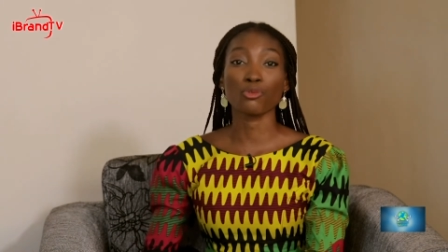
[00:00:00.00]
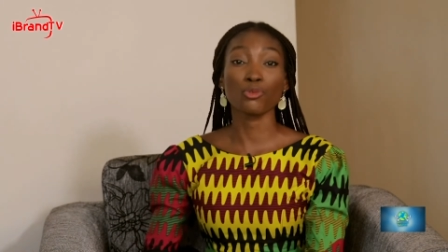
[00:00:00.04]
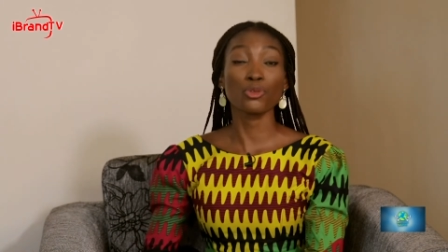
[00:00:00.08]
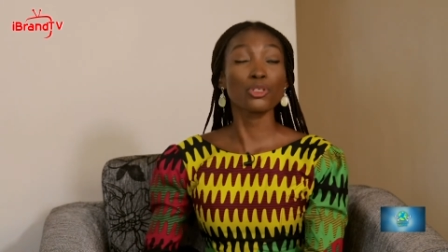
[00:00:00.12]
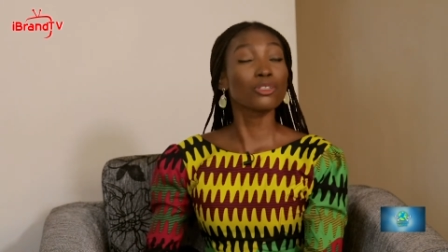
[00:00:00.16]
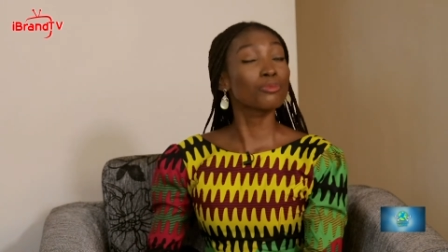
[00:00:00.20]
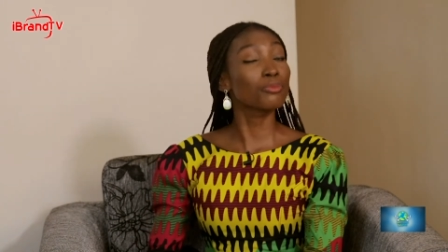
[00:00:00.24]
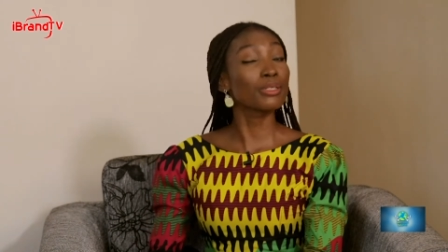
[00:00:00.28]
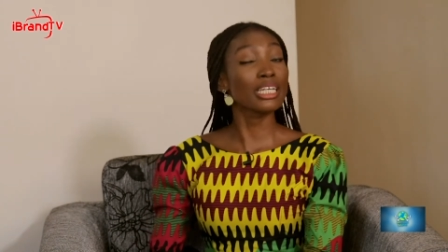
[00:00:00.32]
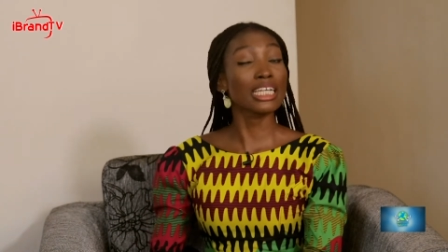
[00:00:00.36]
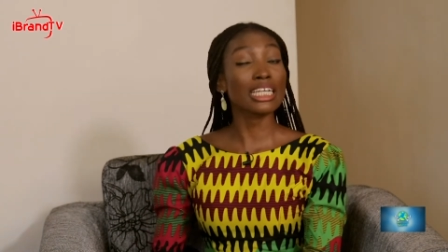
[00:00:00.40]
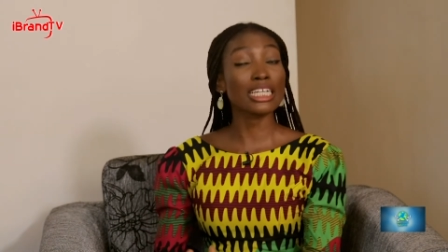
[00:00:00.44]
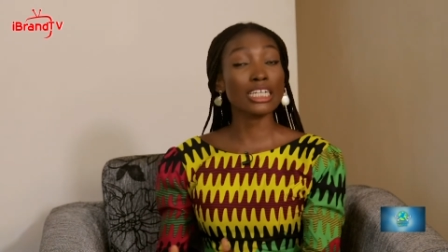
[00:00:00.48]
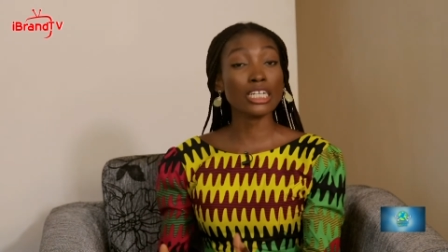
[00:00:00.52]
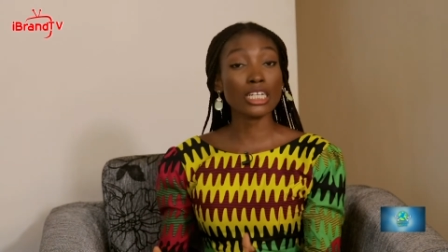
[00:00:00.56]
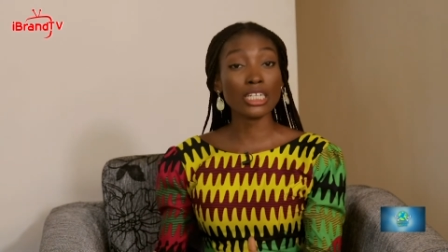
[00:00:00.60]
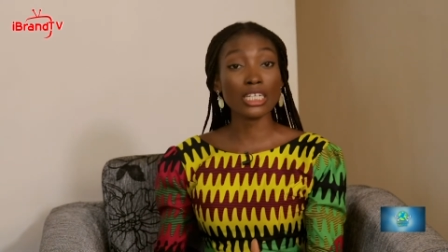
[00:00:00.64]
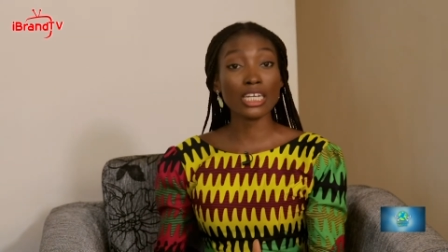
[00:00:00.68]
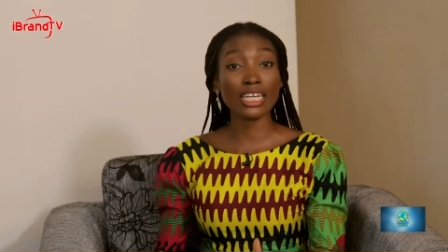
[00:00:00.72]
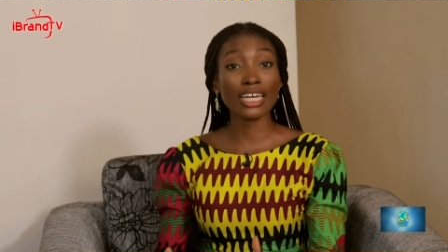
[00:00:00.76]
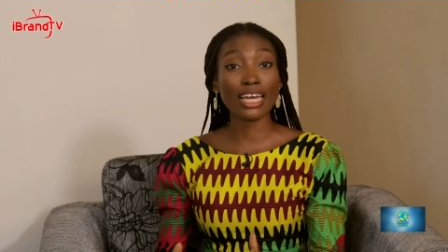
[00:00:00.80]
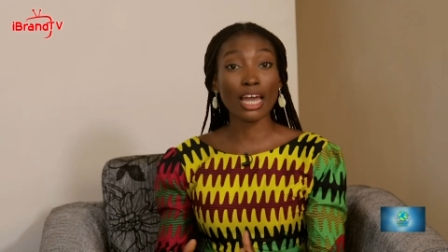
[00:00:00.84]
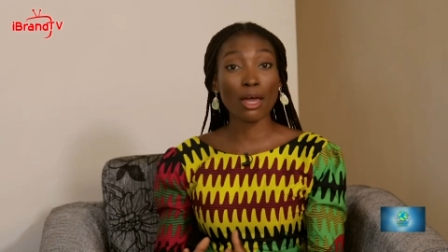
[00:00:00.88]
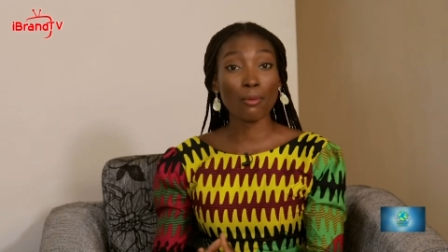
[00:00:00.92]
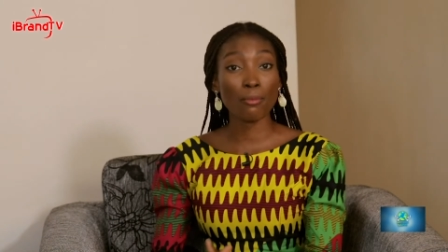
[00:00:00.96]
we'd be
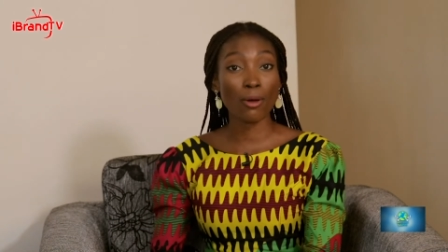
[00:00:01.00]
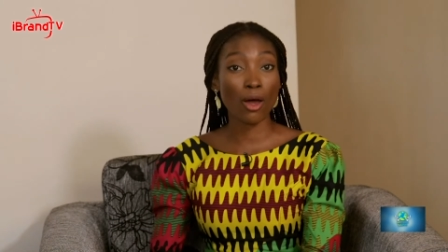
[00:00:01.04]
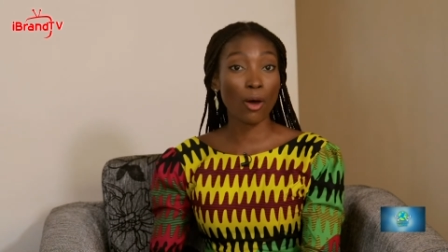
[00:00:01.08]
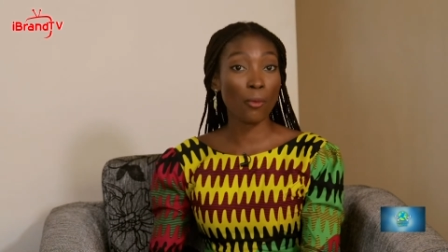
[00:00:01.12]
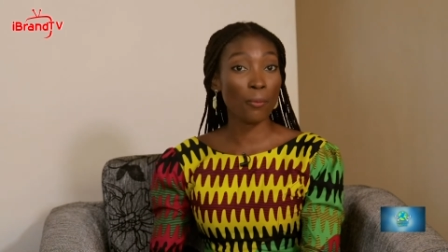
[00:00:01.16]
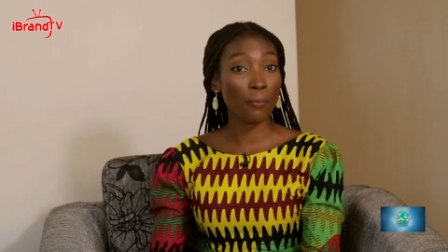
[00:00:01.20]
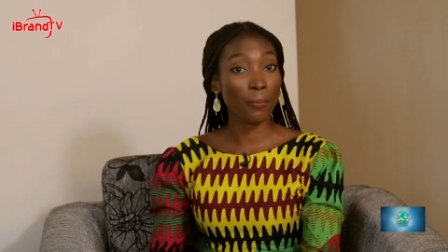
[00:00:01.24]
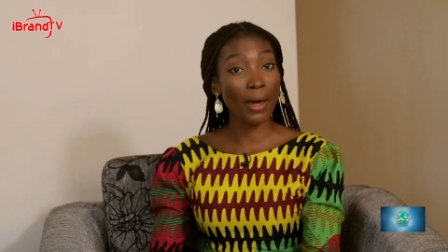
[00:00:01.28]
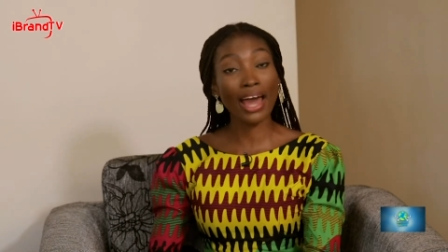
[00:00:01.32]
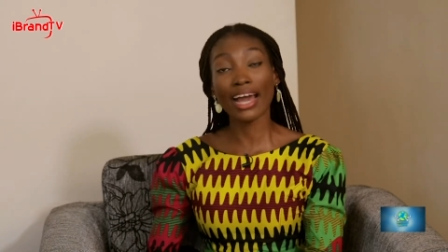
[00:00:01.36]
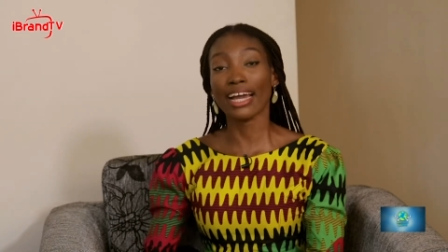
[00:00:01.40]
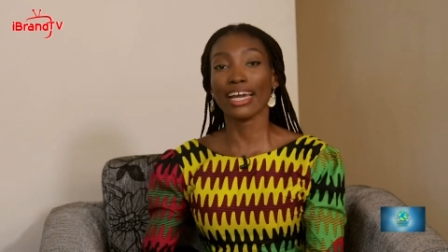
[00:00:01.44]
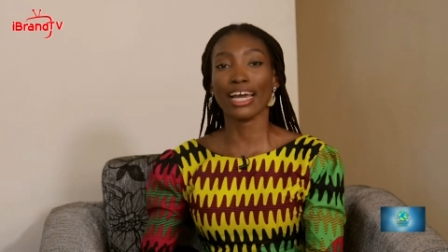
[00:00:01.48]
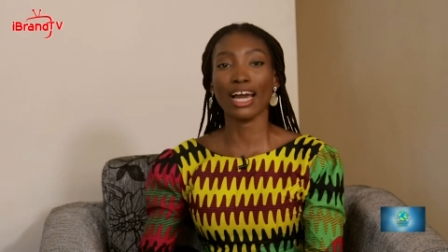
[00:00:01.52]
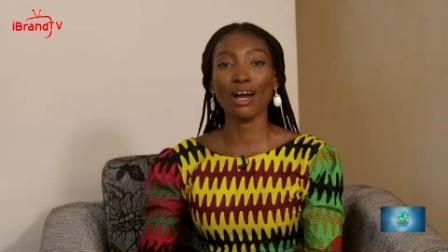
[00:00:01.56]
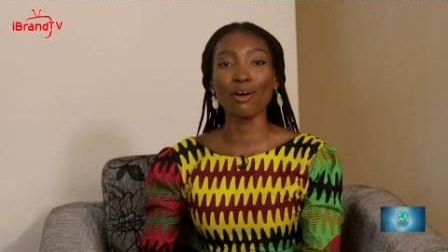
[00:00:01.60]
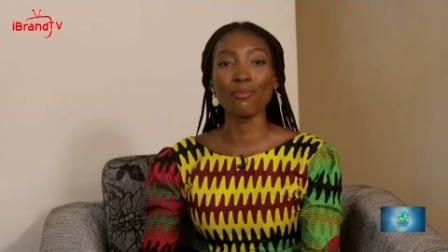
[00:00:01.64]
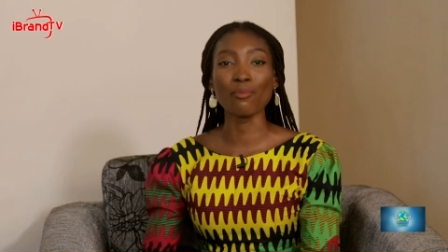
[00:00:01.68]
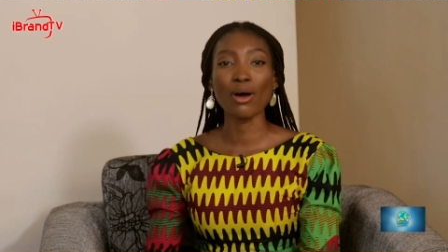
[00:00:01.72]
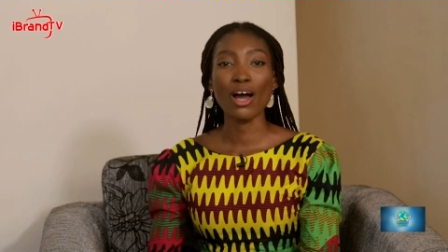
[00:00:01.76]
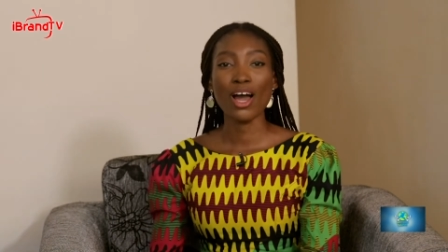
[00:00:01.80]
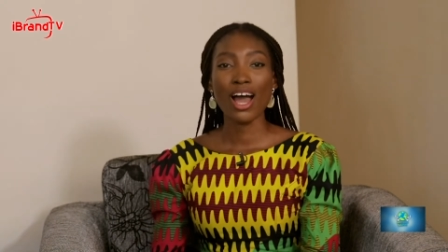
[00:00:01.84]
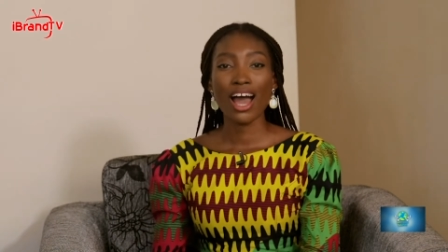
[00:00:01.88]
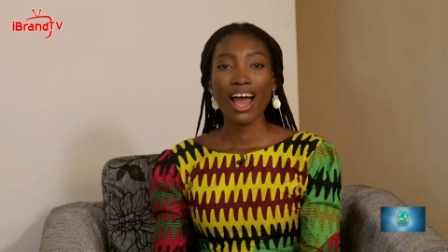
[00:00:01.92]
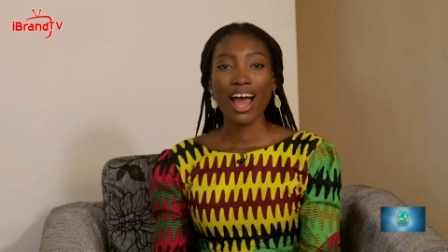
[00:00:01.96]
learning about
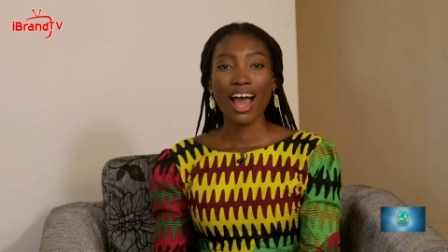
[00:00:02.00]
Pakam.